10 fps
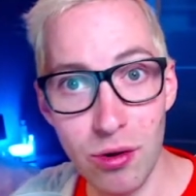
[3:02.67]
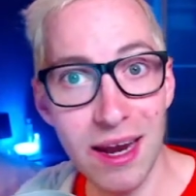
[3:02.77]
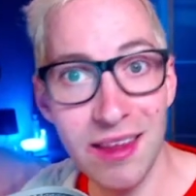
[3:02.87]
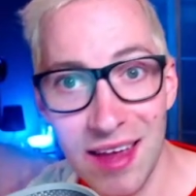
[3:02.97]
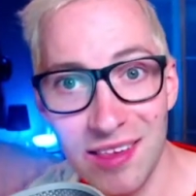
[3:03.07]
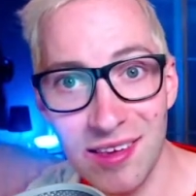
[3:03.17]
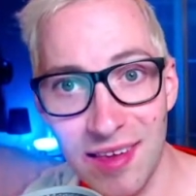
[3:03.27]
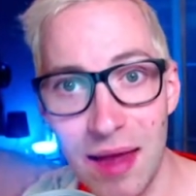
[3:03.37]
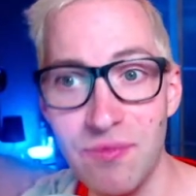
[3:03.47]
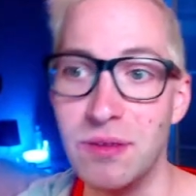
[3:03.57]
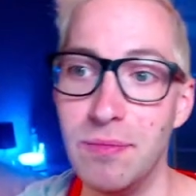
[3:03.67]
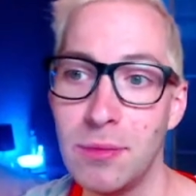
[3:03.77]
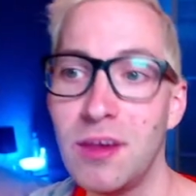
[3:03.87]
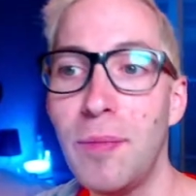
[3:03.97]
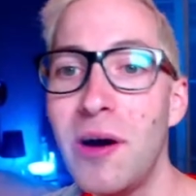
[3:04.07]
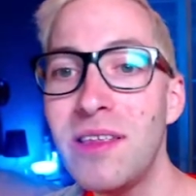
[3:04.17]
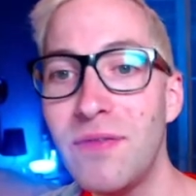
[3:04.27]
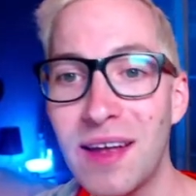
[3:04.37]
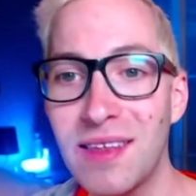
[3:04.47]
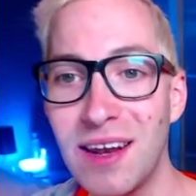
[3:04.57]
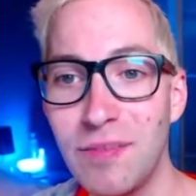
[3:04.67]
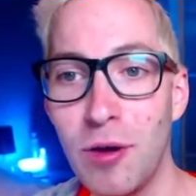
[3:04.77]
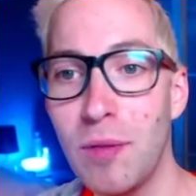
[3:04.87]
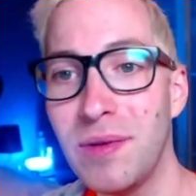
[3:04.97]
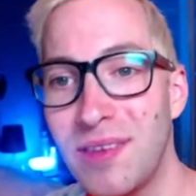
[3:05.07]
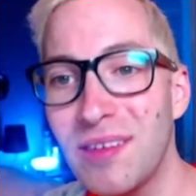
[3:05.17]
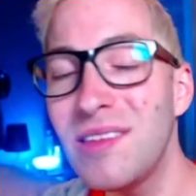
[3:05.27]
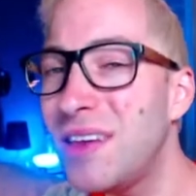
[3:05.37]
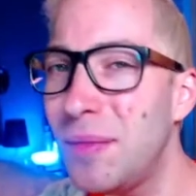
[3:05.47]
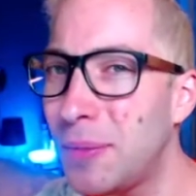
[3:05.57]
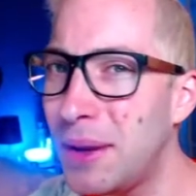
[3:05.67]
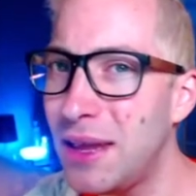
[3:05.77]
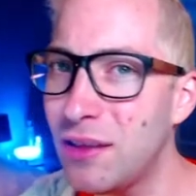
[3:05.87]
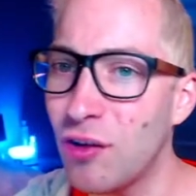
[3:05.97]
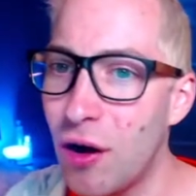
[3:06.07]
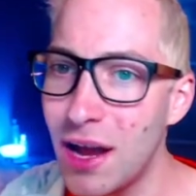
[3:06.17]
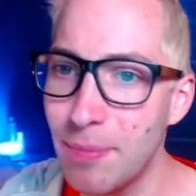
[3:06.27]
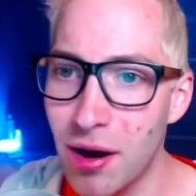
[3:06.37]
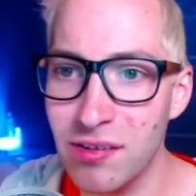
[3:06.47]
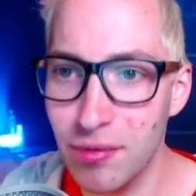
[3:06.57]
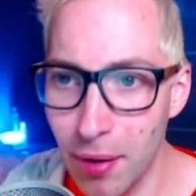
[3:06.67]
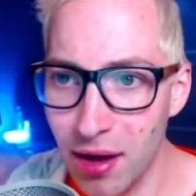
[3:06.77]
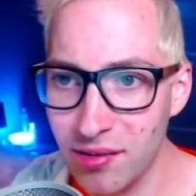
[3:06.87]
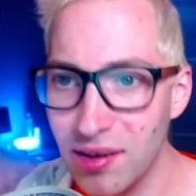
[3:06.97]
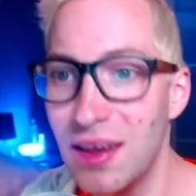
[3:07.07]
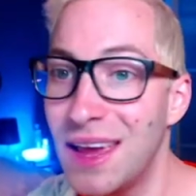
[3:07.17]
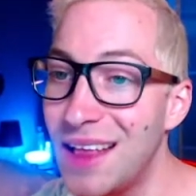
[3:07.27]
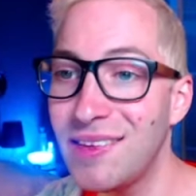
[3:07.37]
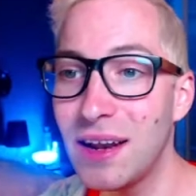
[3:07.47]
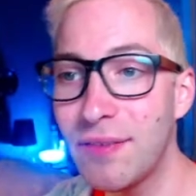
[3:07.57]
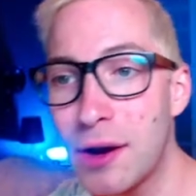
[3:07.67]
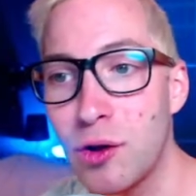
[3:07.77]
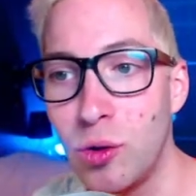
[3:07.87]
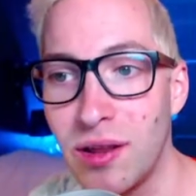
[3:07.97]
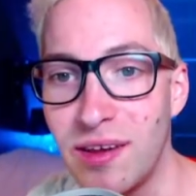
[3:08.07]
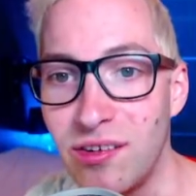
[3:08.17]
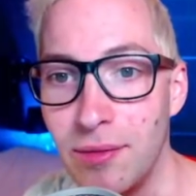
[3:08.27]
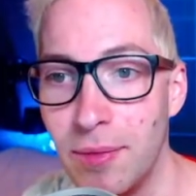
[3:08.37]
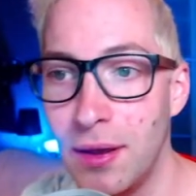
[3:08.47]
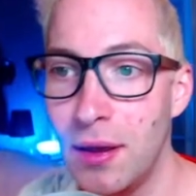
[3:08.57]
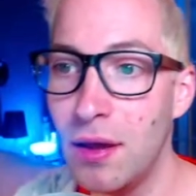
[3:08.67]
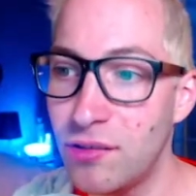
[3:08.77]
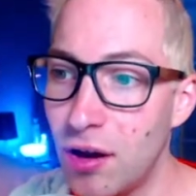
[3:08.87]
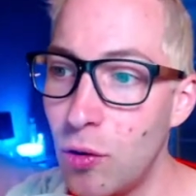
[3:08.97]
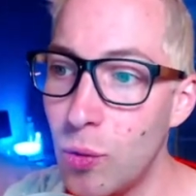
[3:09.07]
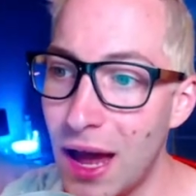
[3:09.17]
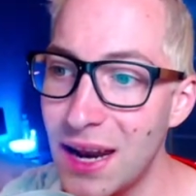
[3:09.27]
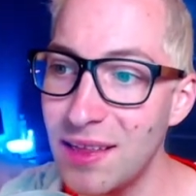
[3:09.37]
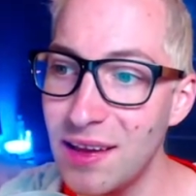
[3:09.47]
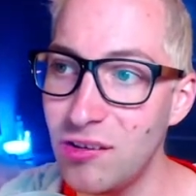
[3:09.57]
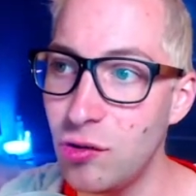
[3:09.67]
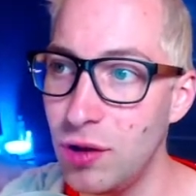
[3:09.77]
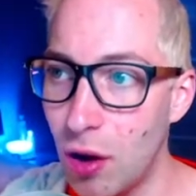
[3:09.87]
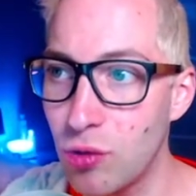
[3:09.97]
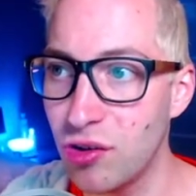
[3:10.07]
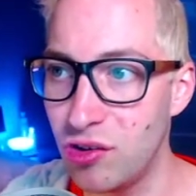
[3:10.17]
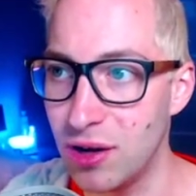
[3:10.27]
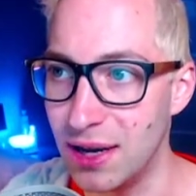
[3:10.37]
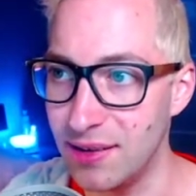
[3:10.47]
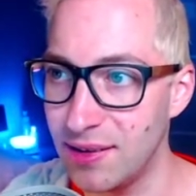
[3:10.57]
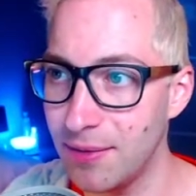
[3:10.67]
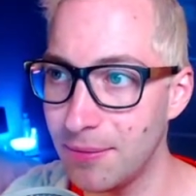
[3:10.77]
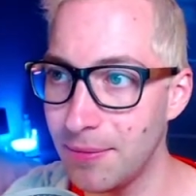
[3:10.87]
that it gets its name from. Despite the fact that its purpose doesn't seem to be to hide Miles' mask, it's still a very cool addition. So we're adding this to the haute couture list.